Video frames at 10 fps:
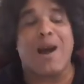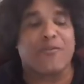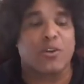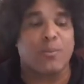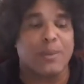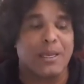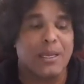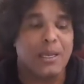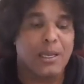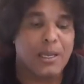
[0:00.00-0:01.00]
to be
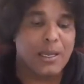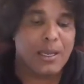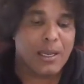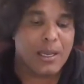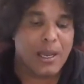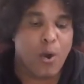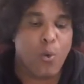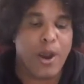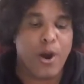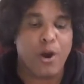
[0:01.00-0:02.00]

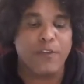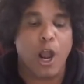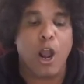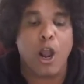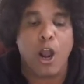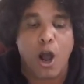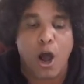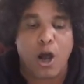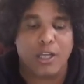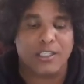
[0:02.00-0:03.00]
aware of the
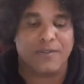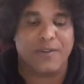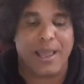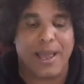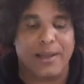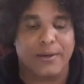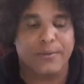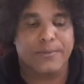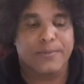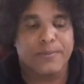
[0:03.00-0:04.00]
laws of Guyana
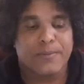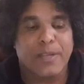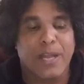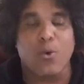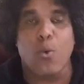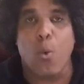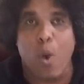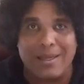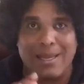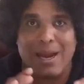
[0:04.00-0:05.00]
and
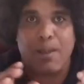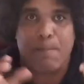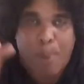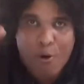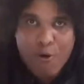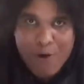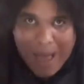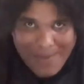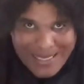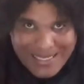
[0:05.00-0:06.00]
what are the
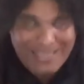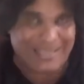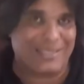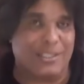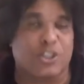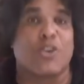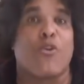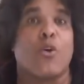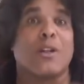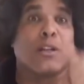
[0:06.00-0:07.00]
parameters
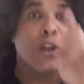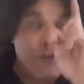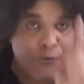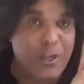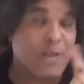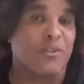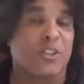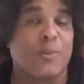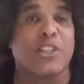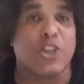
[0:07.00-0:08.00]
surrounding freedom of
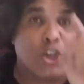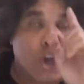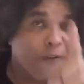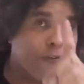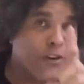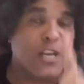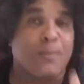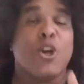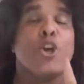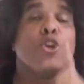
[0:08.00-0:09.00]
speech and your freedom
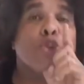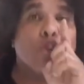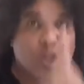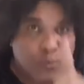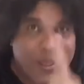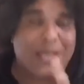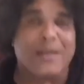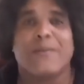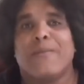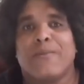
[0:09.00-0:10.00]
to speak.
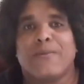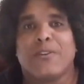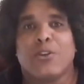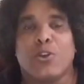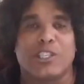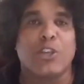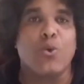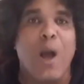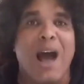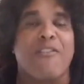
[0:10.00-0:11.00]
You see, you
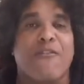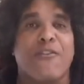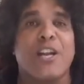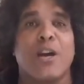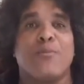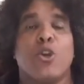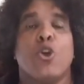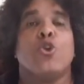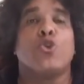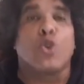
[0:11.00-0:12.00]
have a freedom
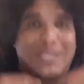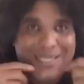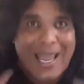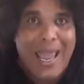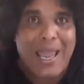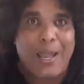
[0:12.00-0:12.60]
to say.